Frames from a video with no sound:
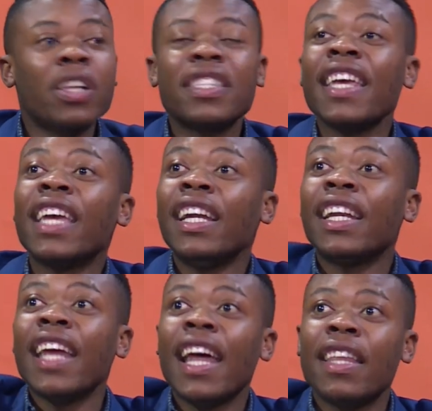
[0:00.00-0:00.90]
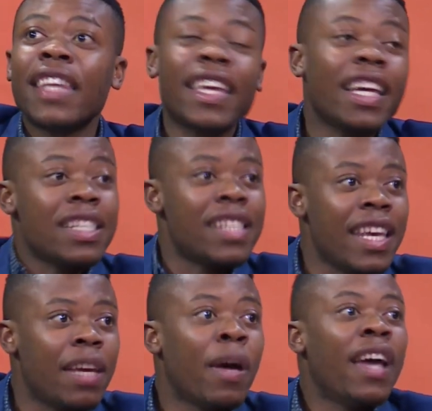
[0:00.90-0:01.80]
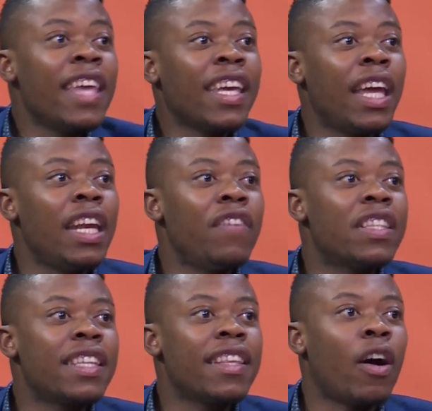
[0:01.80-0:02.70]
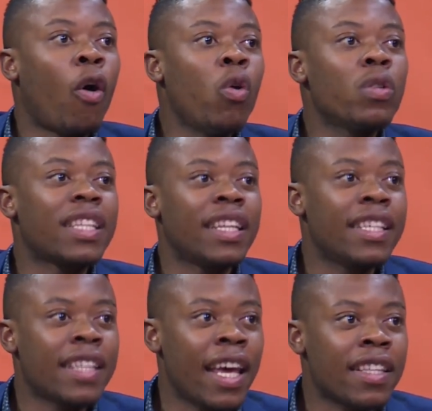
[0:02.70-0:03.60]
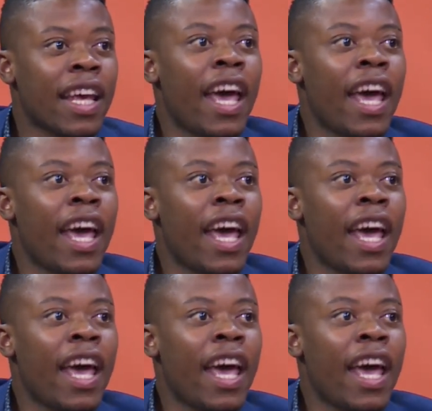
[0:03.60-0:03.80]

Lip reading: Because they can see him. They can even see the holes in his hands.